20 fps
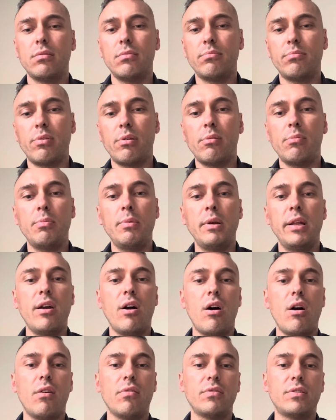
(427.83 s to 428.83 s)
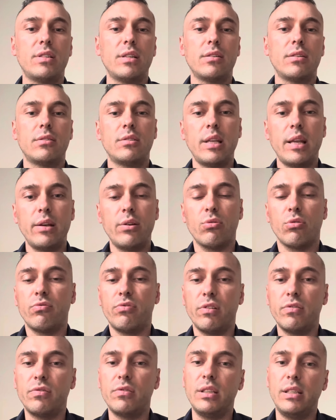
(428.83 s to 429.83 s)
probably after 10 or
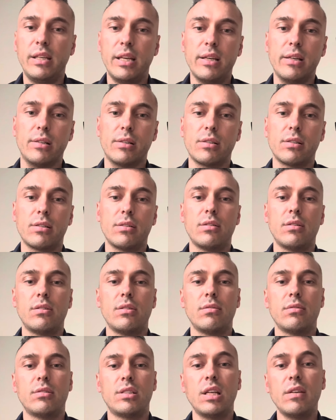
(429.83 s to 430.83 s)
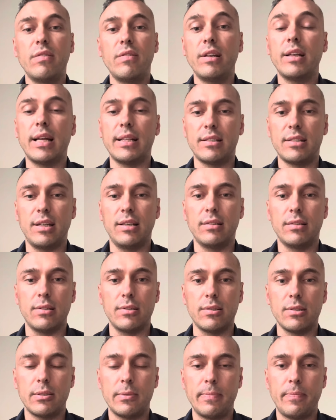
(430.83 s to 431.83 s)
15 years serving that
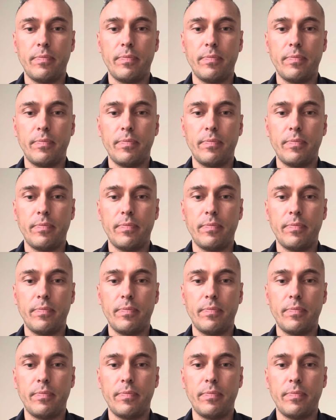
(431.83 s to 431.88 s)
sentence.